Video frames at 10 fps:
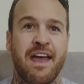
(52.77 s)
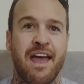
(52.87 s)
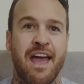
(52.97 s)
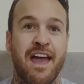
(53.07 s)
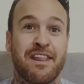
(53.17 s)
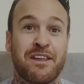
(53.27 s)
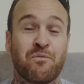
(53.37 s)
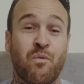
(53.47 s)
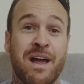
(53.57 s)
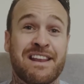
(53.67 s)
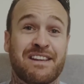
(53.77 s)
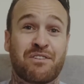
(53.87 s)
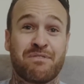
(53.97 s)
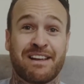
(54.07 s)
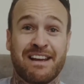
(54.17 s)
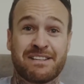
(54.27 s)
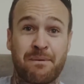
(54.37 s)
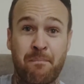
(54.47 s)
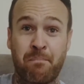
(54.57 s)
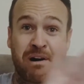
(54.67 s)
And it went cricket.
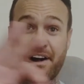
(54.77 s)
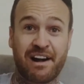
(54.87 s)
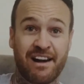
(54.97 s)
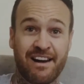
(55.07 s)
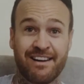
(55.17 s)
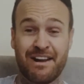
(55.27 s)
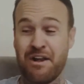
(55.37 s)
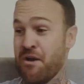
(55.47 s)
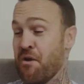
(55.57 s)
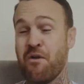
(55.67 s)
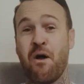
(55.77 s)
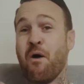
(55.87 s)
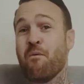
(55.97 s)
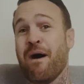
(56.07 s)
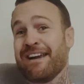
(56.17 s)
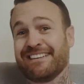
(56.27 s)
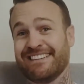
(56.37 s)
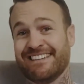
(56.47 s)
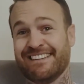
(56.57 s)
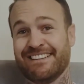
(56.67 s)
Like no
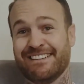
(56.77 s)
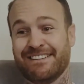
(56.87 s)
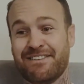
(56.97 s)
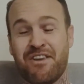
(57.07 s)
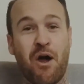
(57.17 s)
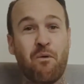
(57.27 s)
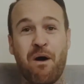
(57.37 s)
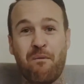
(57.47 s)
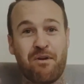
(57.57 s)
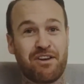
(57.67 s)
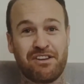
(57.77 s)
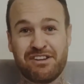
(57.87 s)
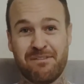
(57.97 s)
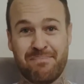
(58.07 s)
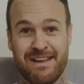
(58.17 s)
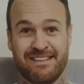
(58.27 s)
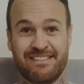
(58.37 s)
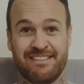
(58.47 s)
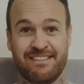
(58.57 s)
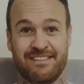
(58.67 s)
one wanted to jump in.
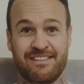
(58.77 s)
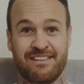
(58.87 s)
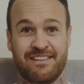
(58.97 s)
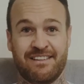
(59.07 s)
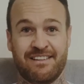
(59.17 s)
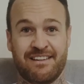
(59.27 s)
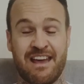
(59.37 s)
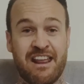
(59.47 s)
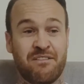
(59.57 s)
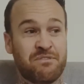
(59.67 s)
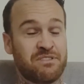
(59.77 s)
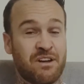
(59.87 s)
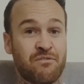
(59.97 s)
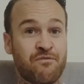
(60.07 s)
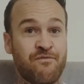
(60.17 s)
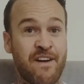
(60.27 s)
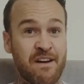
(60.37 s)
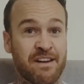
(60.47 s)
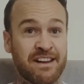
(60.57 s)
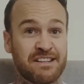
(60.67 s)
And it was like
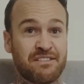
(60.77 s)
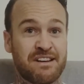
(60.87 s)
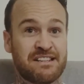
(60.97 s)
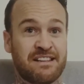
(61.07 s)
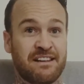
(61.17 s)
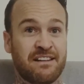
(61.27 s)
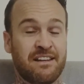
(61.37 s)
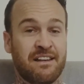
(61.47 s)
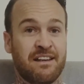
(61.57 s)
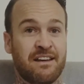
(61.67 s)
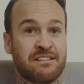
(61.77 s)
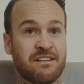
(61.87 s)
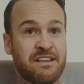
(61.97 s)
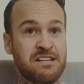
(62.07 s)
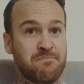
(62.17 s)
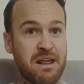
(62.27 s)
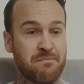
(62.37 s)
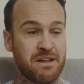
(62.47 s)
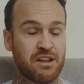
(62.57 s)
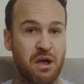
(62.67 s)
very interesting. It's like these men have
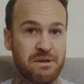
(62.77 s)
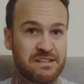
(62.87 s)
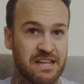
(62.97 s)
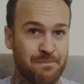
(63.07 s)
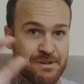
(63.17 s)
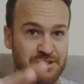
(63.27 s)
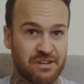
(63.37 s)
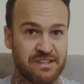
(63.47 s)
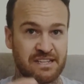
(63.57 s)
been going deep inside this